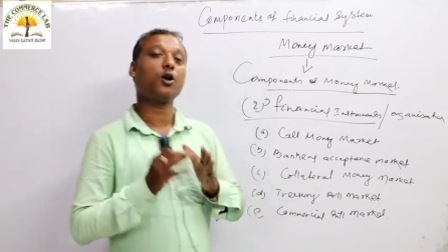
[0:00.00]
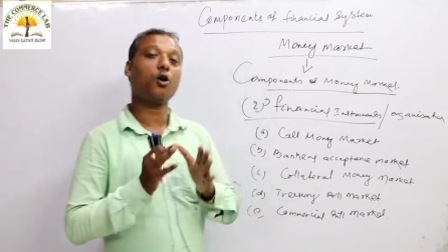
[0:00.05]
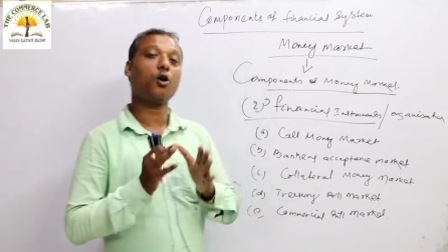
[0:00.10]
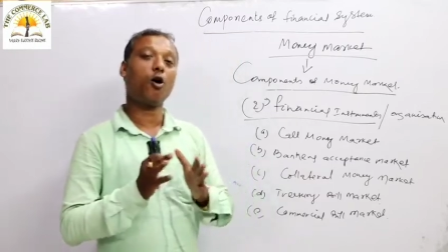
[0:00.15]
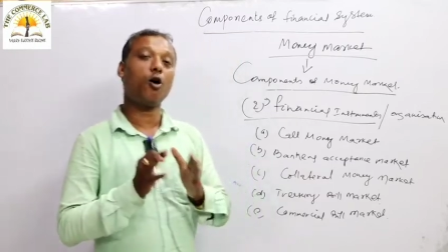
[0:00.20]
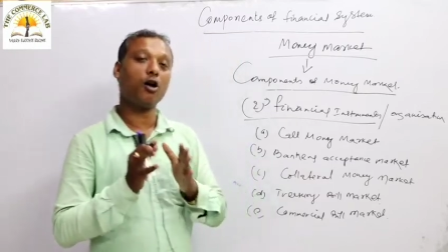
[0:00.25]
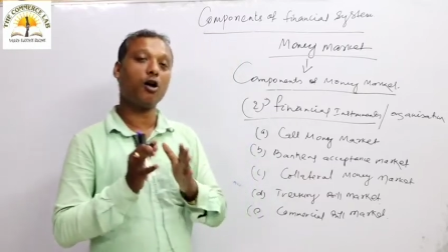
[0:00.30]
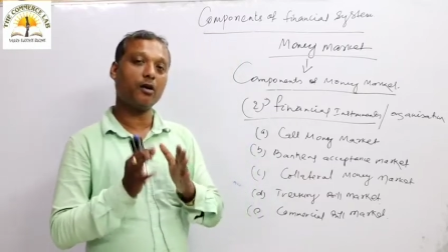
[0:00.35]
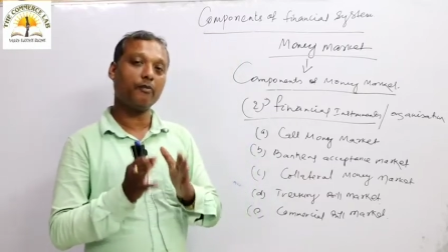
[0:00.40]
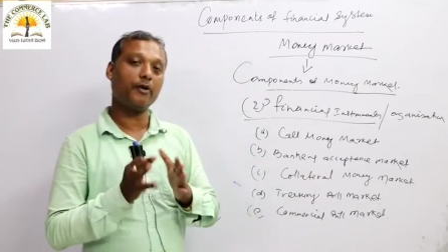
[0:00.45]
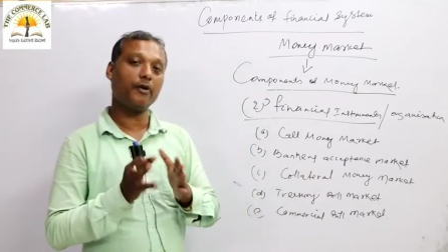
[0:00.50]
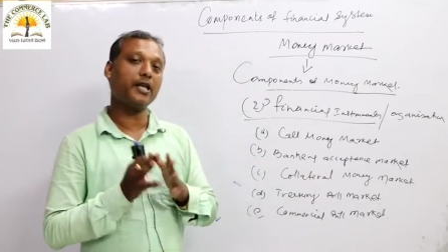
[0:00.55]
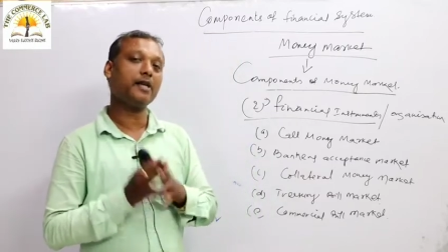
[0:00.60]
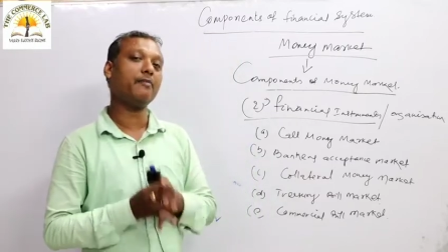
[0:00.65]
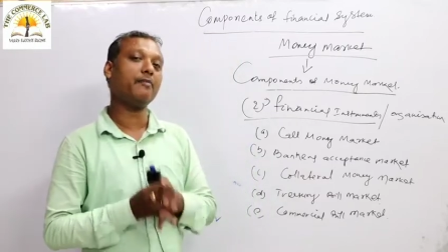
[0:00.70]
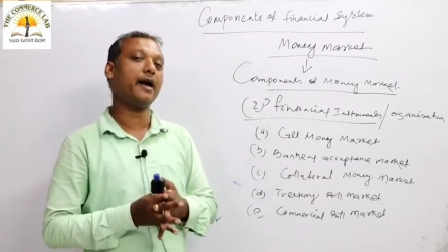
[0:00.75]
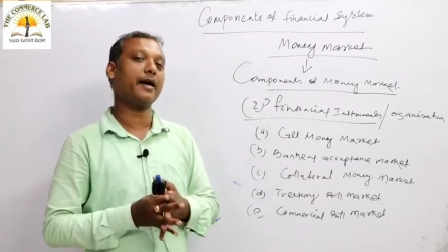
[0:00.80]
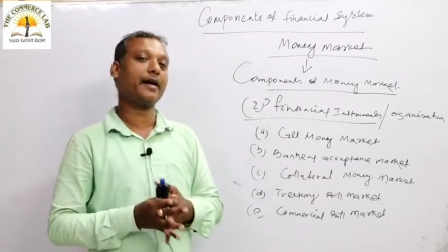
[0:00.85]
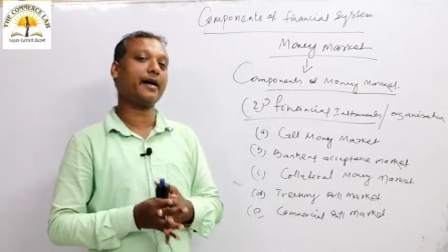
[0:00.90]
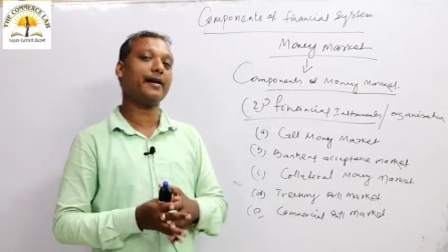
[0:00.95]
Call
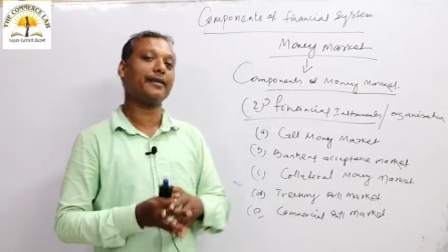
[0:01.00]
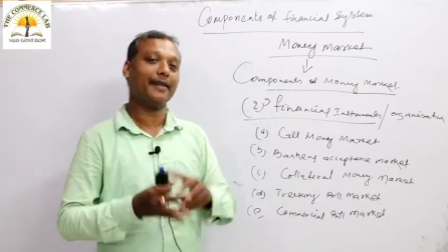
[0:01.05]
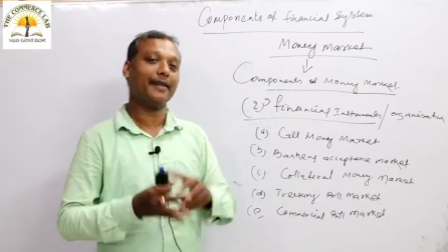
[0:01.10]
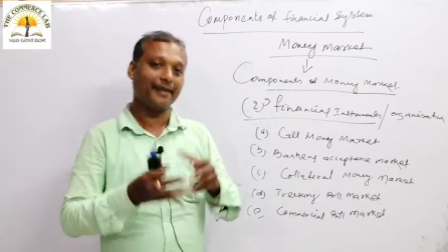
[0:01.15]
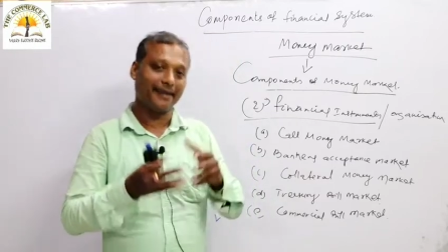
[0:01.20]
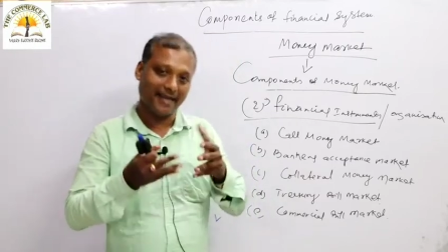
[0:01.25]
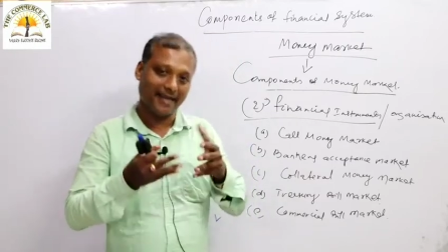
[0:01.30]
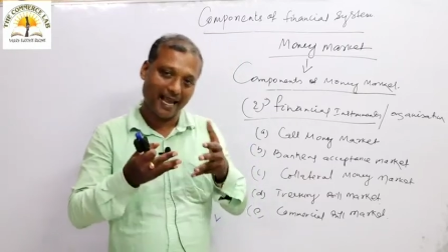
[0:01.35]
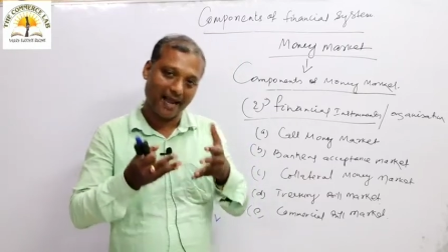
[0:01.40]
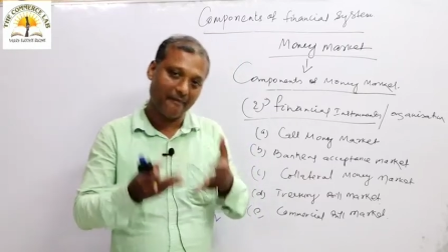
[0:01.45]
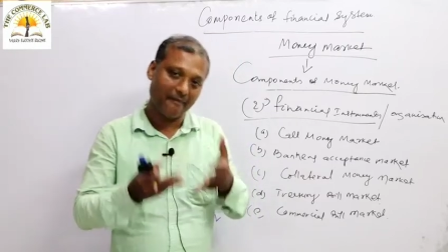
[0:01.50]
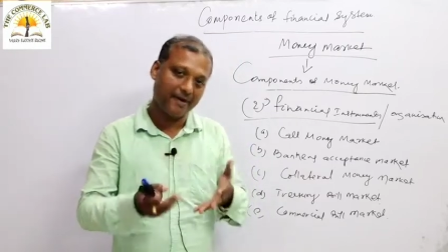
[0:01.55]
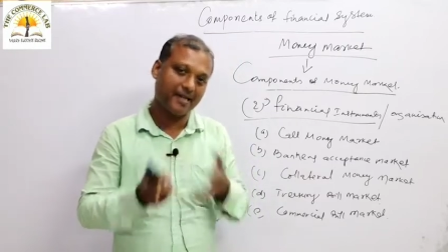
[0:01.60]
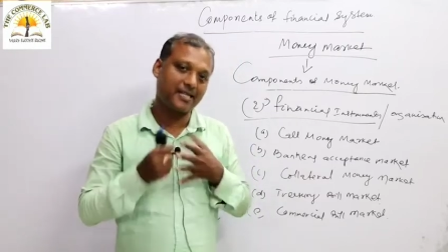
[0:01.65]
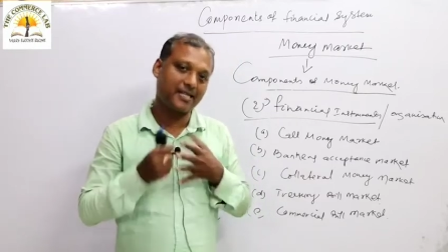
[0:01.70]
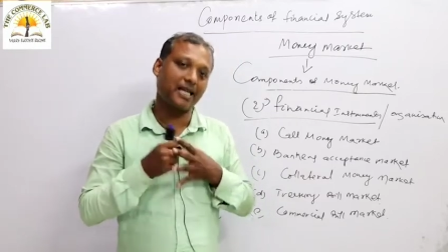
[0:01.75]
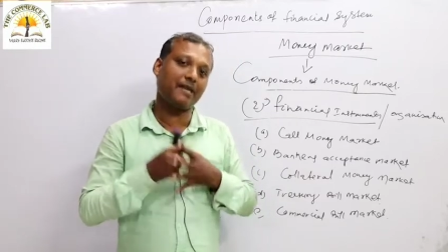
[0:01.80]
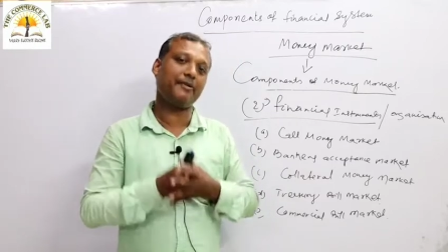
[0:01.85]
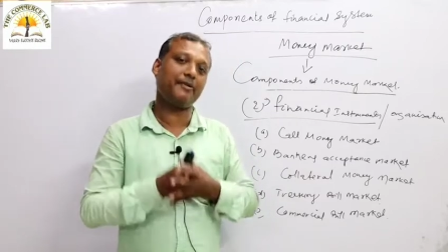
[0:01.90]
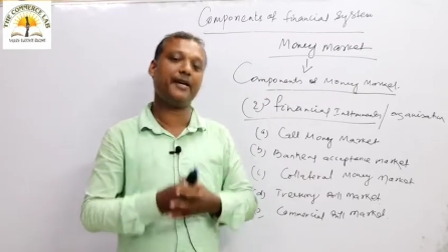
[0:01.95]
money market, the name
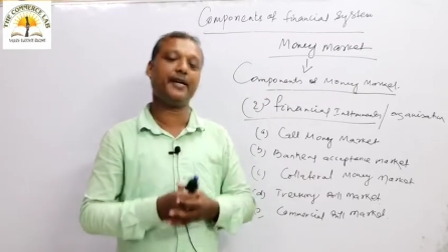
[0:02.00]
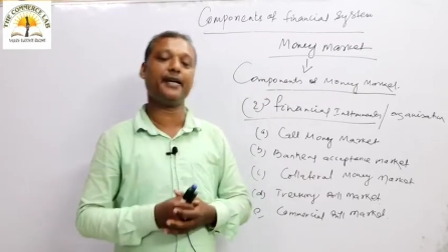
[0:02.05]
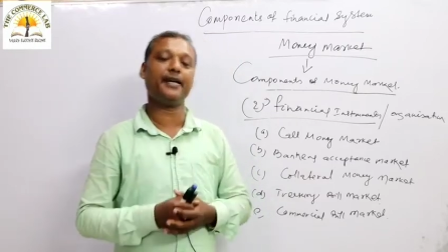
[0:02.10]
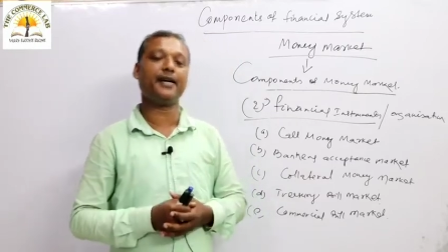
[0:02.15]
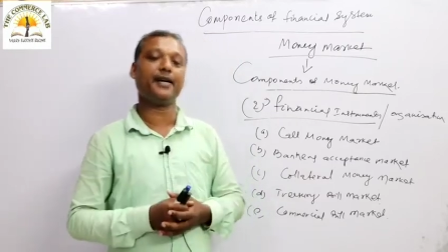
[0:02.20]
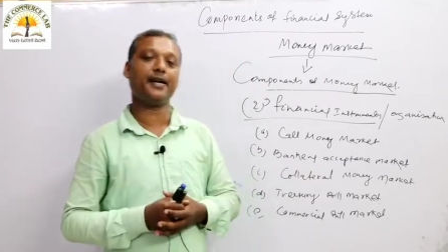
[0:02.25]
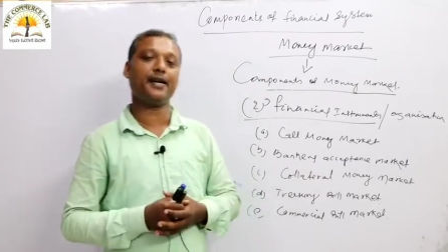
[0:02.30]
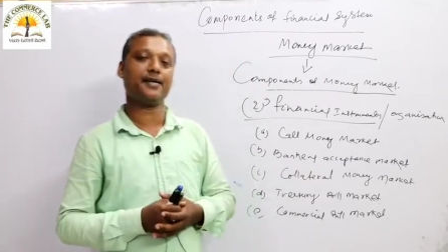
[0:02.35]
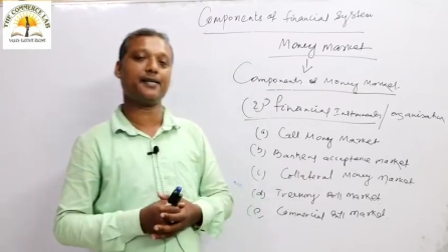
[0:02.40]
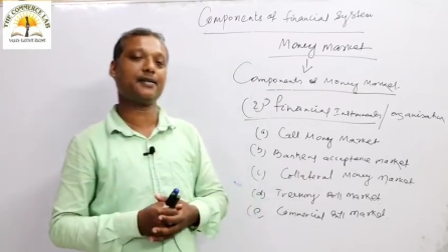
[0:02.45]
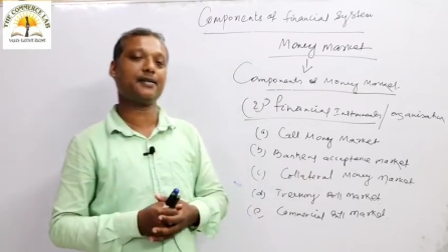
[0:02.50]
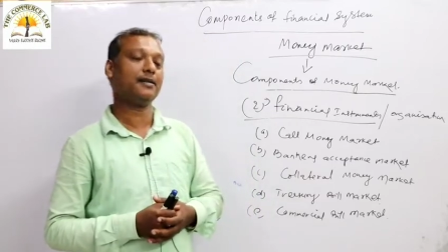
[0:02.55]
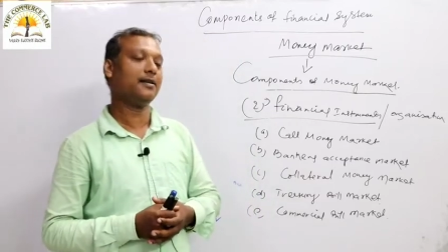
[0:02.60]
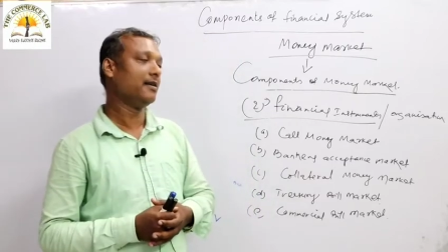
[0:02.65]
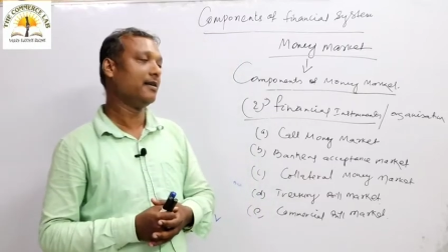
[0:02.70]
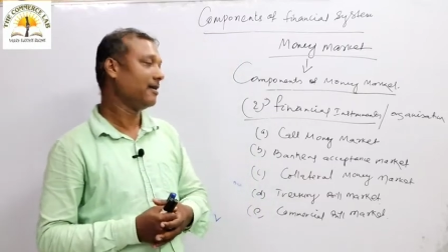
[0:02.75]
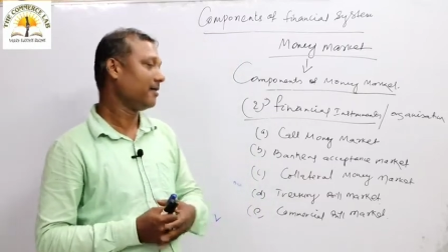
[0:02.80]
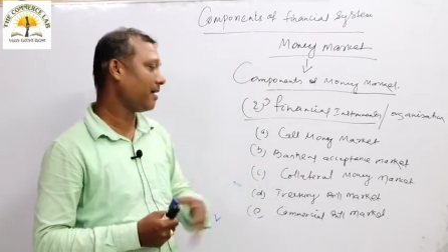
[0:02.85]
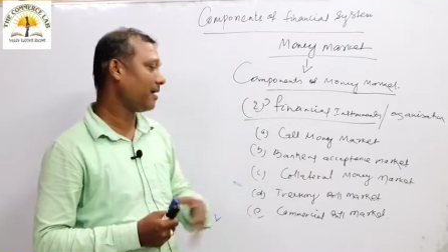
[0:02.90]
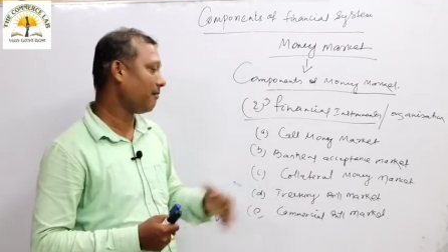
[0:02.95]
itself indicates
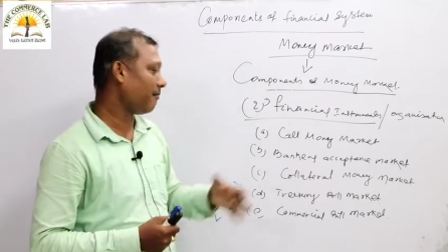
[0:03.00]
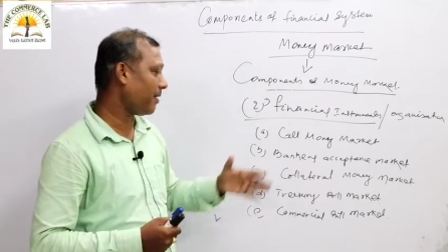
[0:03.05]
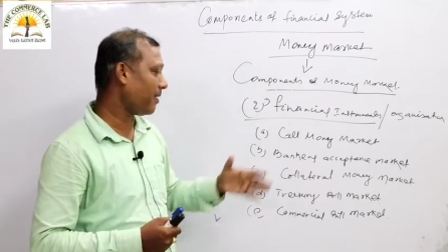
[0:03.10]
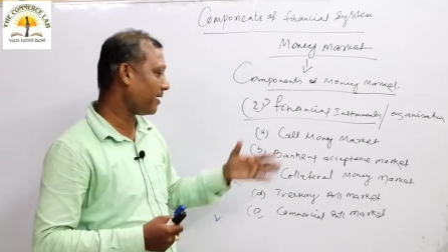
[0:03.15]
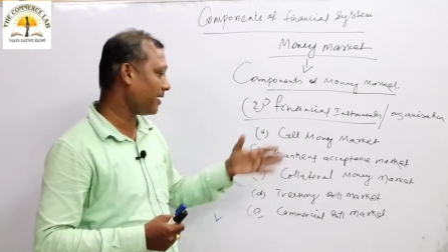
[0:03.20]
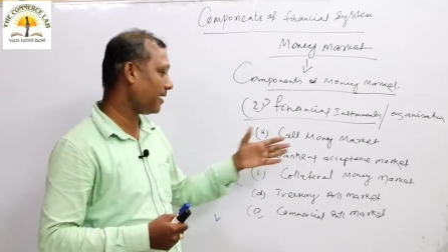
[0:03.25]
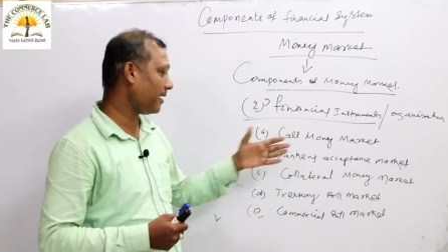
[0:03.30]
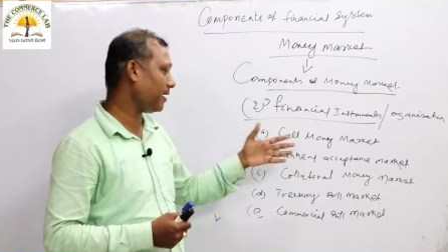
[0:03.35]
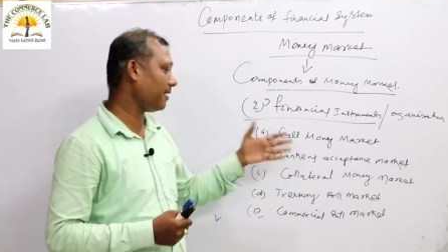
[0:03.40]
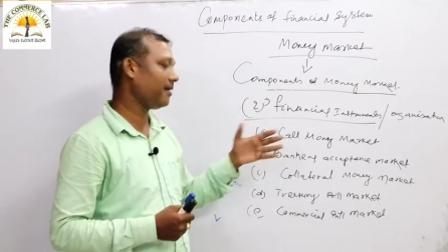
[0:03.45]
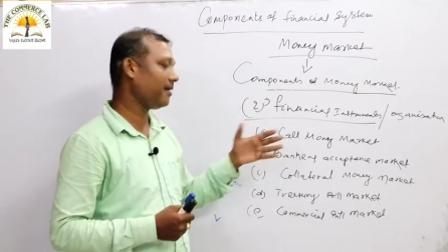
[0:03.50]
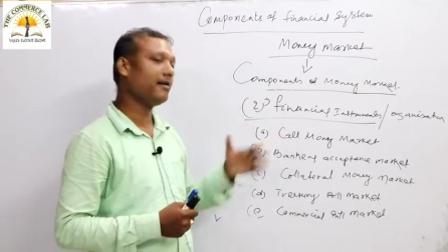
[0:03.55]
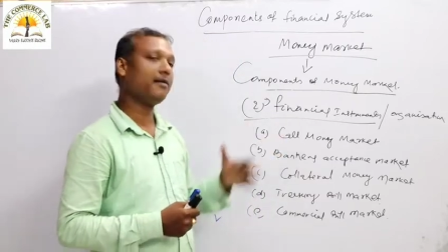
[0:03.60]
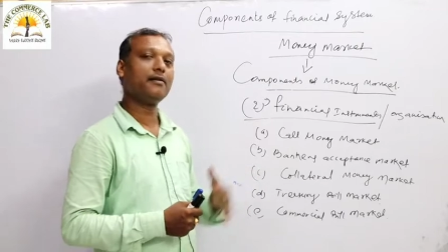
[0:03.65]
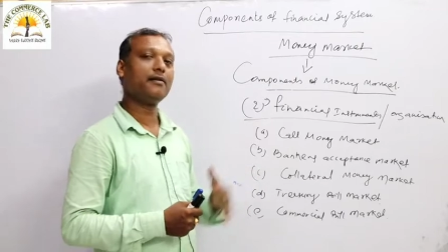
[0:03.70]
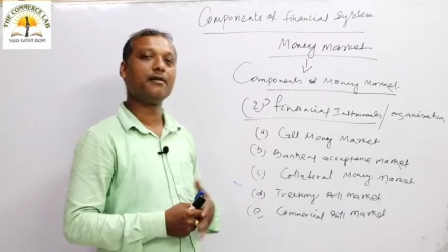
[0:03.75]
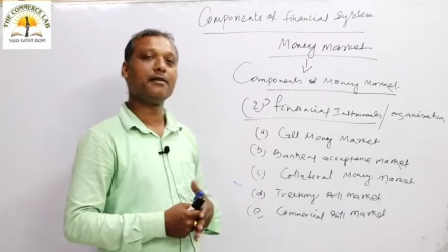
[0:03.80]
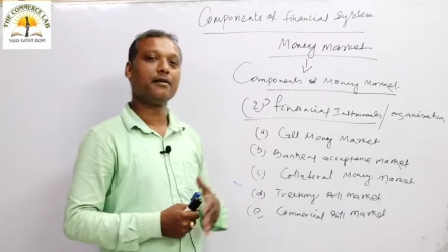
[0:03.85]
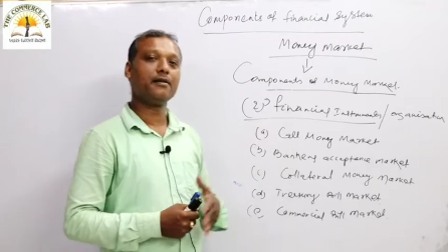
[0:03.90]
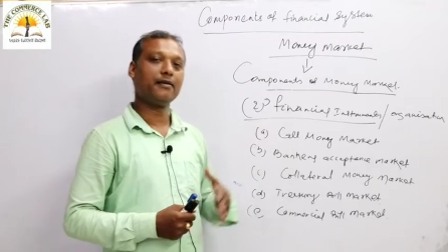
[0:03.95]
the money